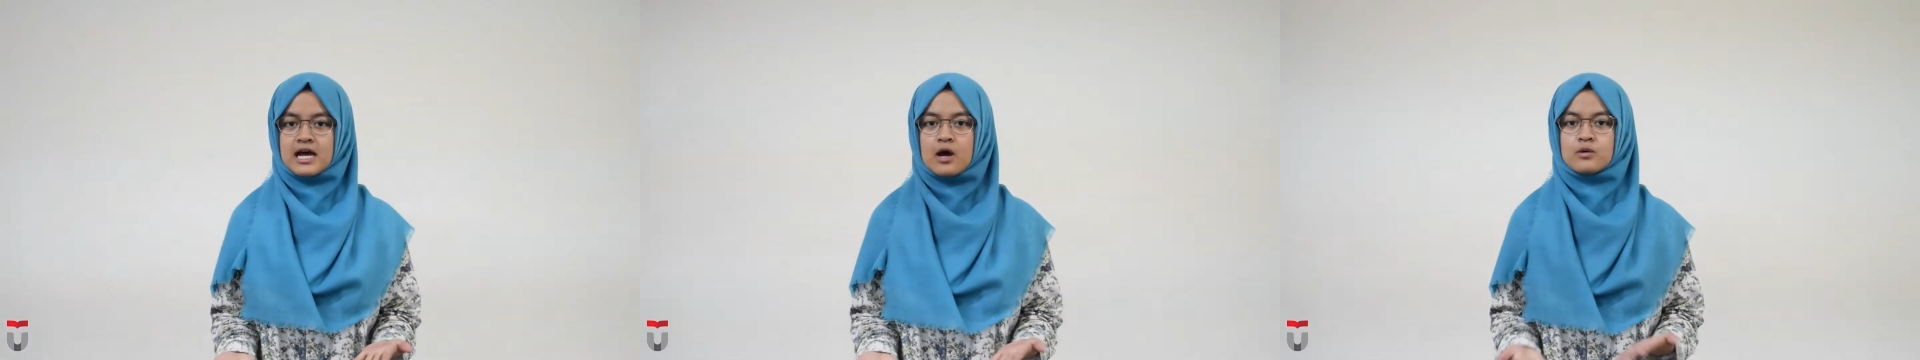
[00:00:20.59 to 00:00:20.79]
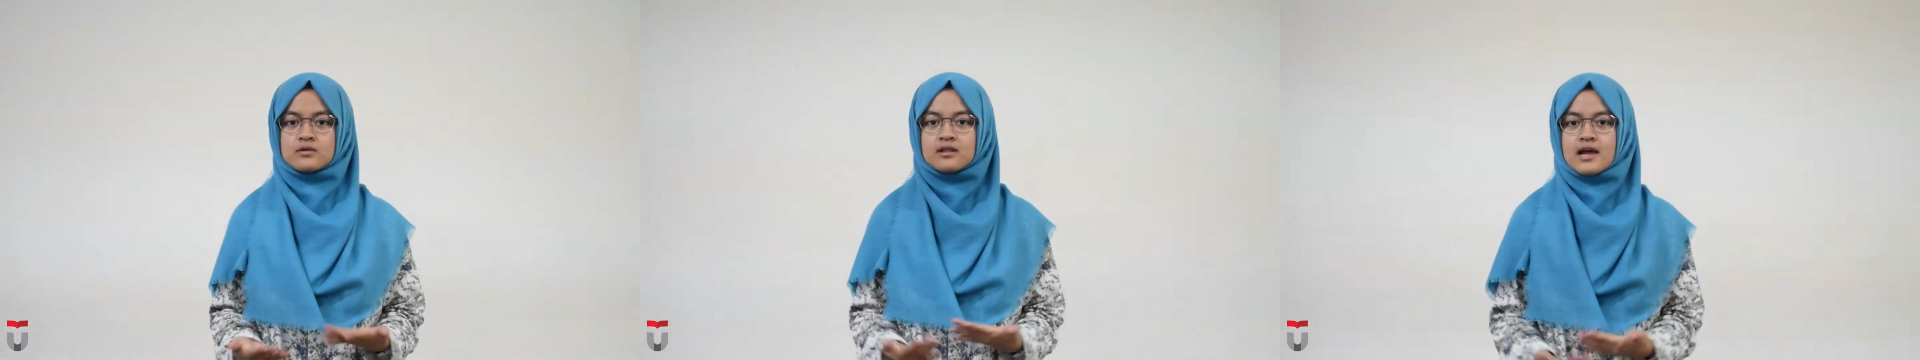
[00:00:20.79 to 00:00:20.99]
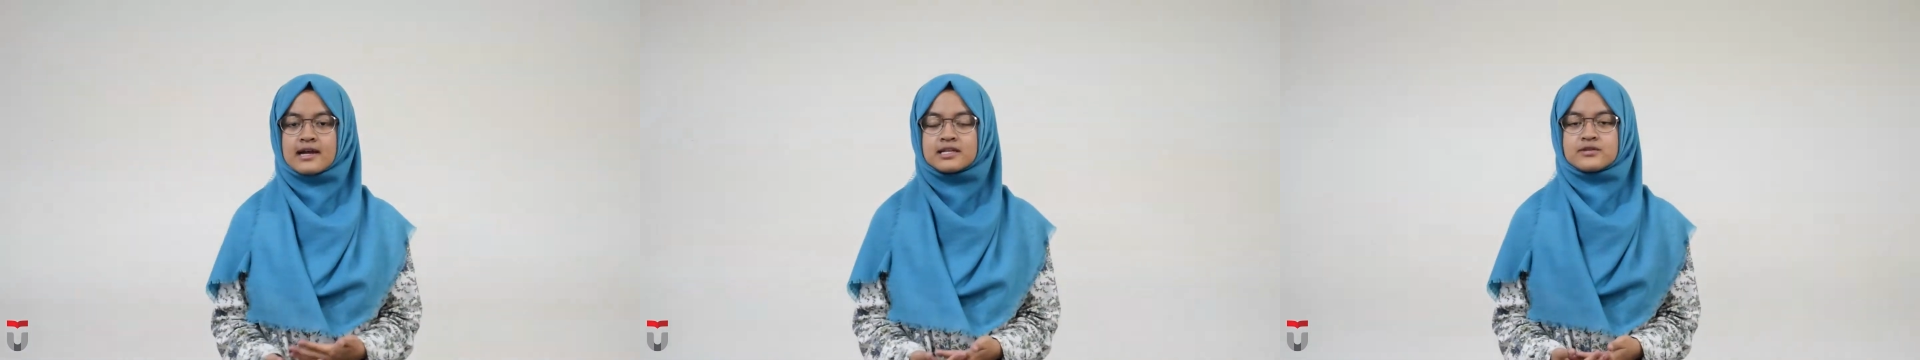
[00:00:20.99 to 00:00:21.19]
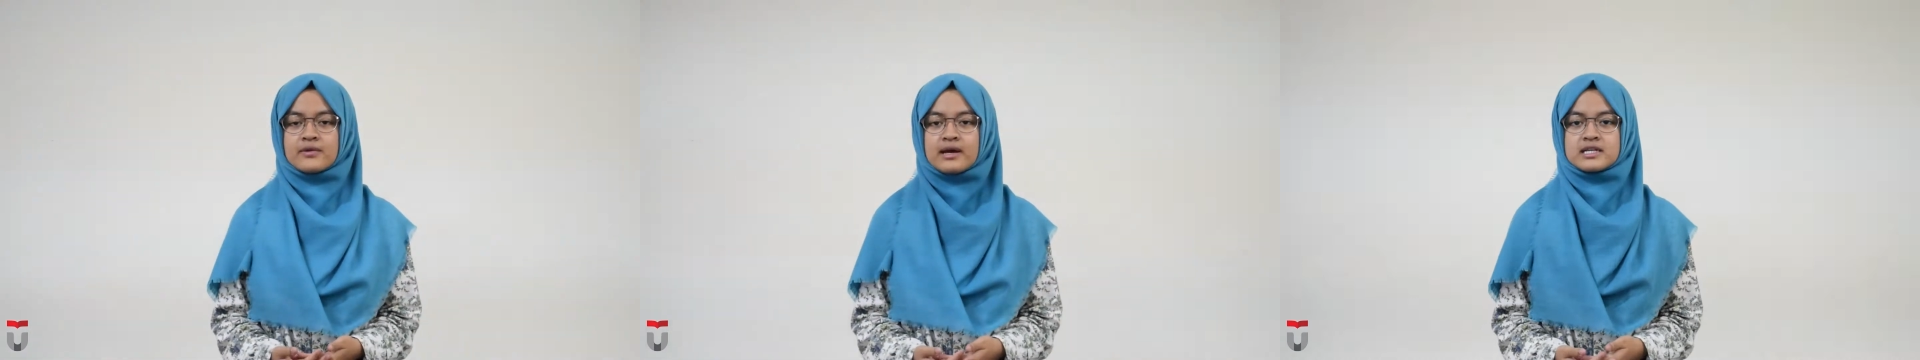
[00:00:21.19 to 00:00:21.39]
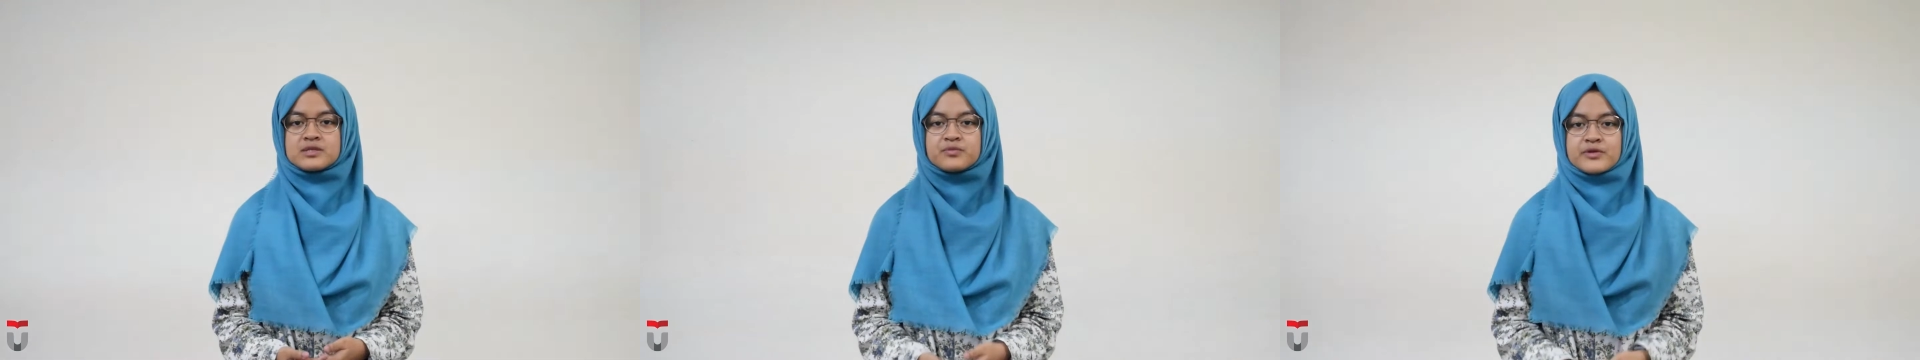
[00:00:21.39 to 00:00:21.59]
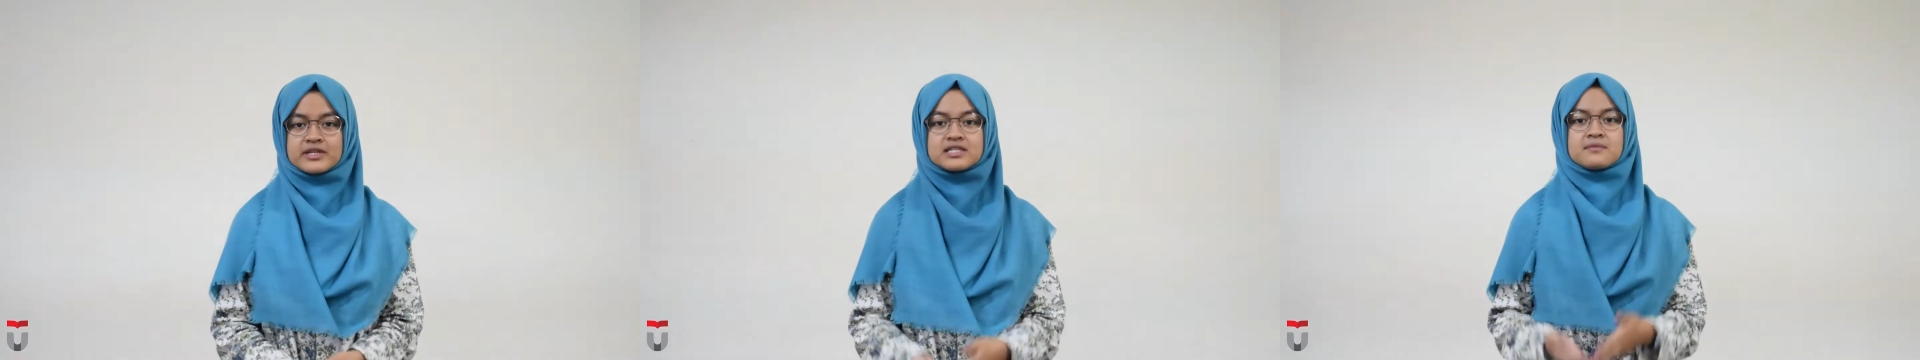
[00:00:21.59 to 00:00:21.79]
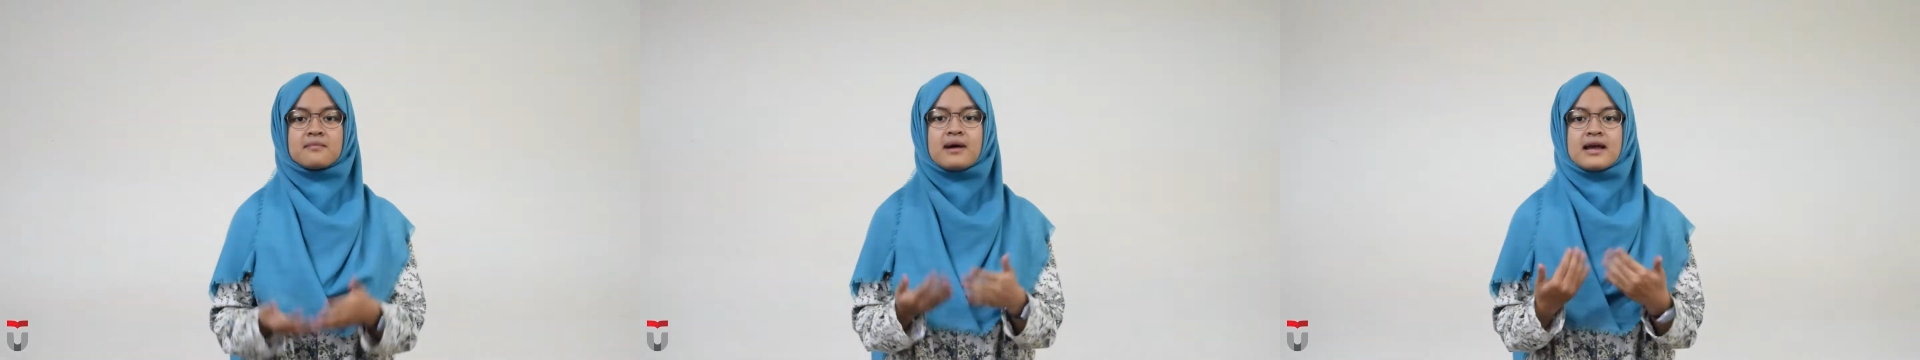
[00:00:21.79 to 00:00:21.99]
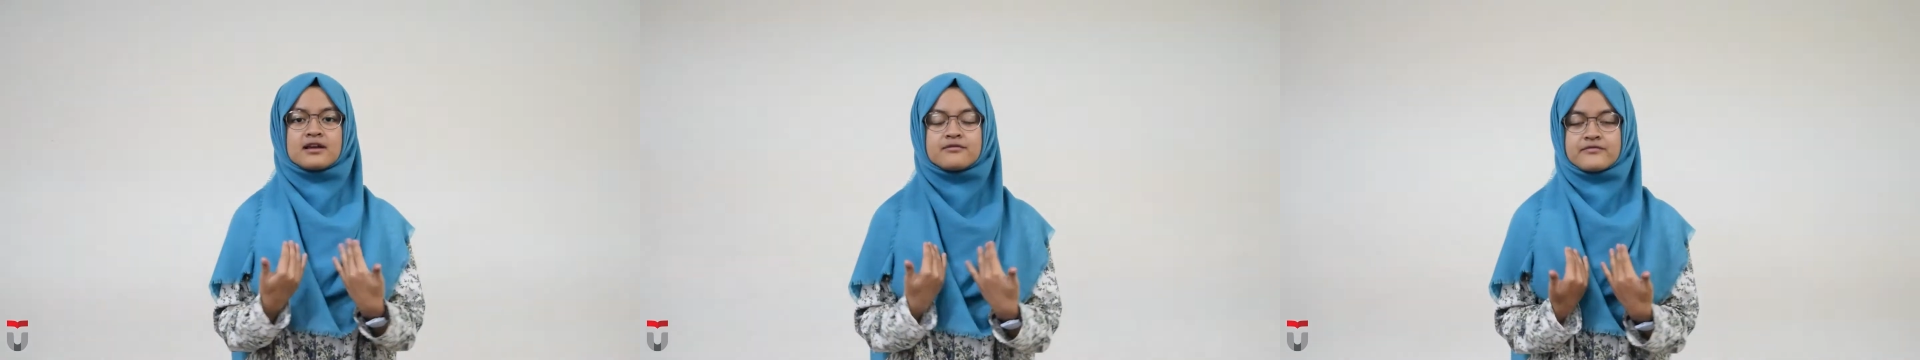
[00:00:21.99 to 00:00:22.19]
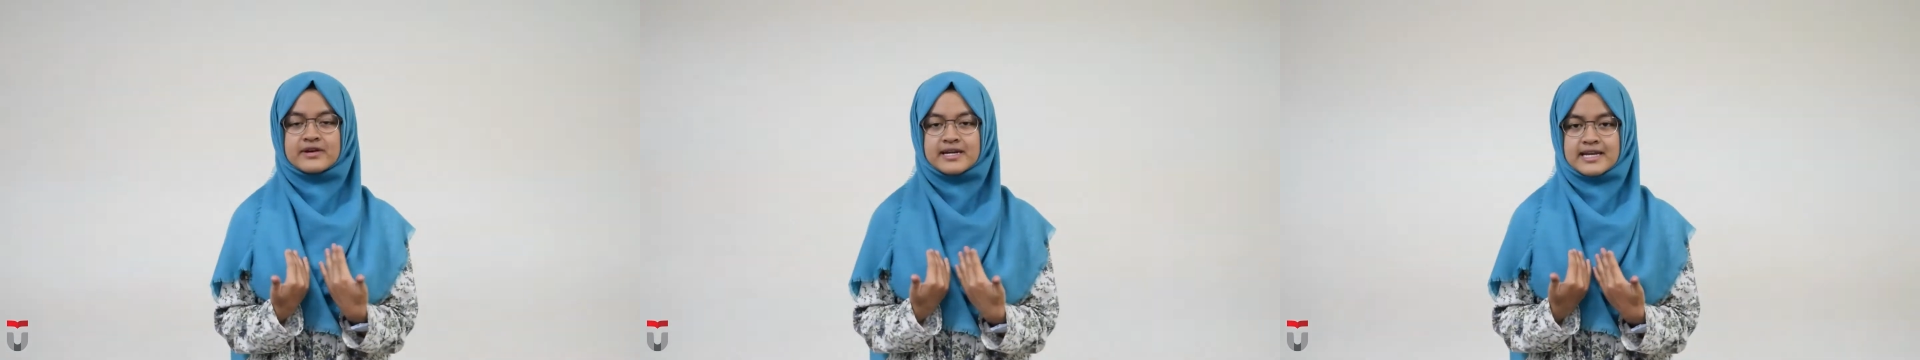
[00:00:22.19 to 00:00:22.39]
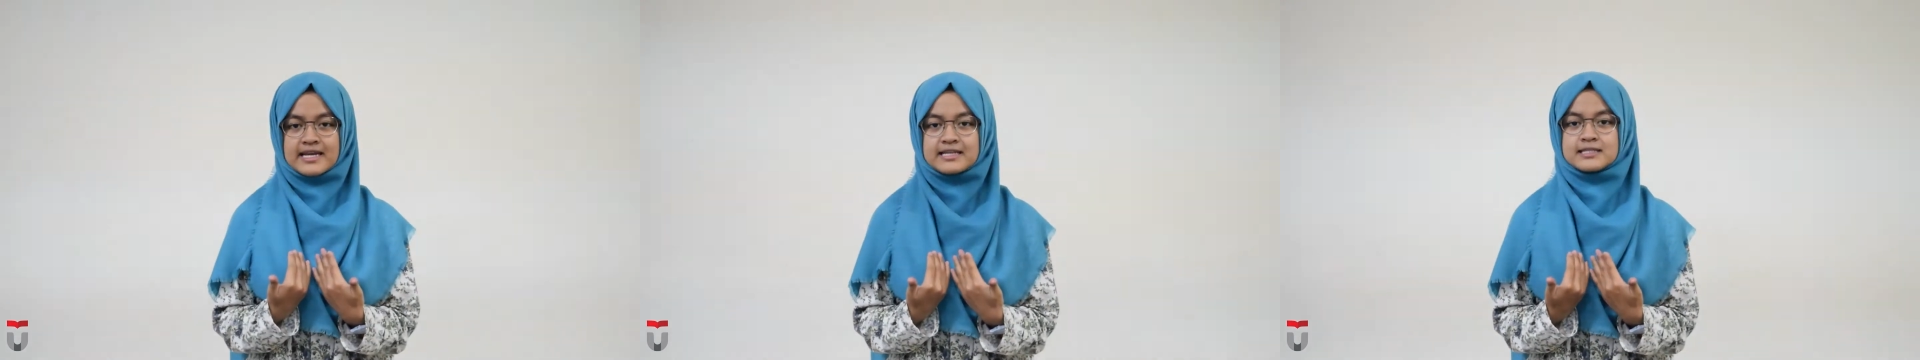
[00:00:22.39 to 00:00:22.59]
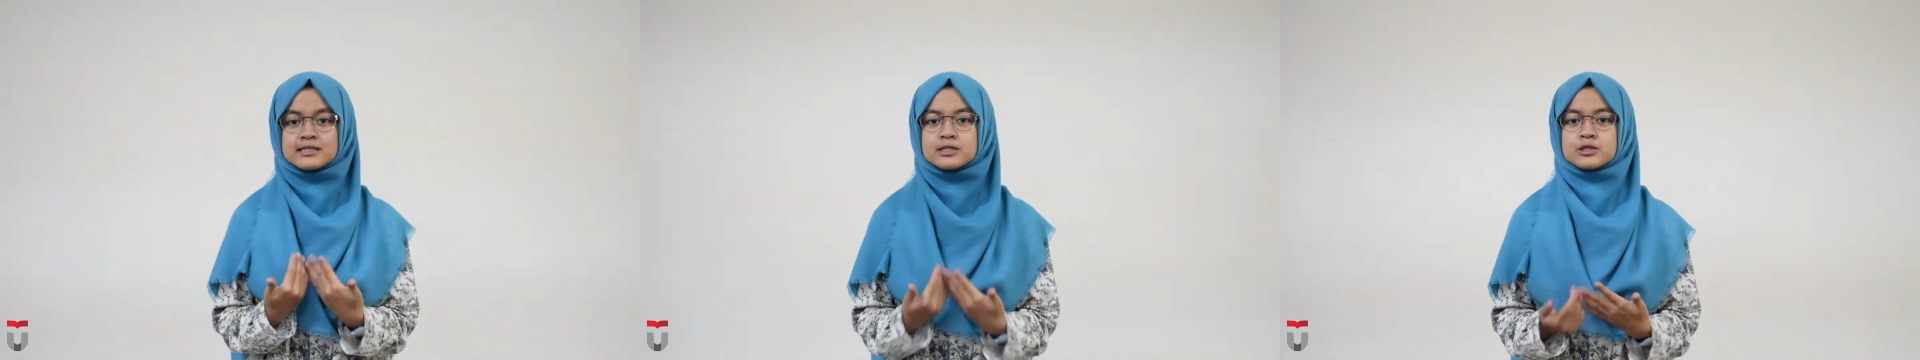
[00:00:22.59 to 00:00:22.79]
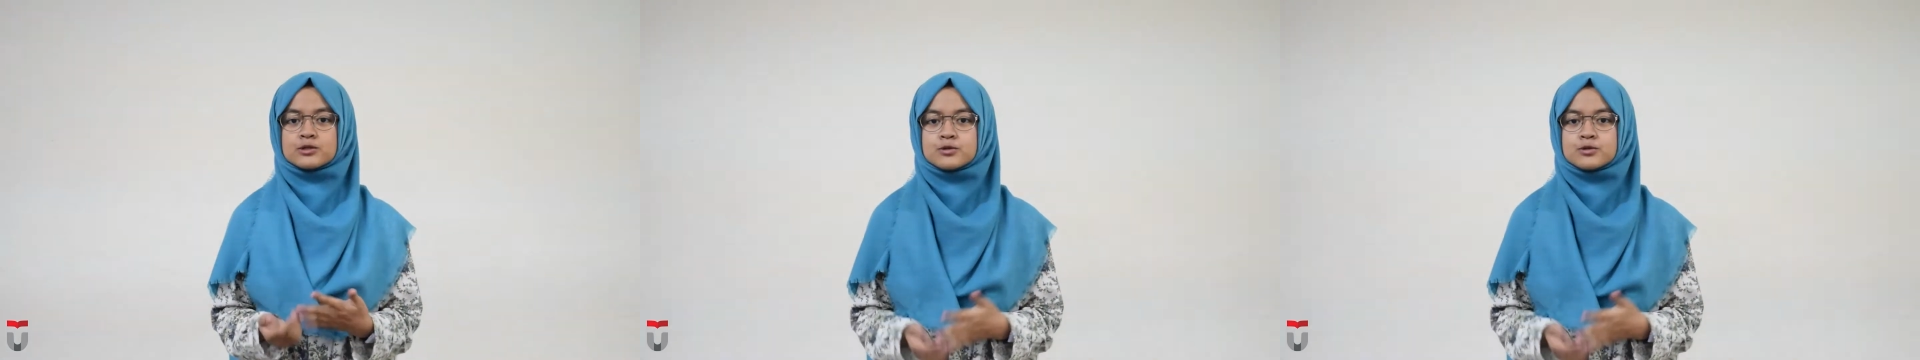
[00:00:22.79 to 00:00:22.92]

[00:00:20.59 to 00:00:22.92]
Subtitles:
I would like to express my greetings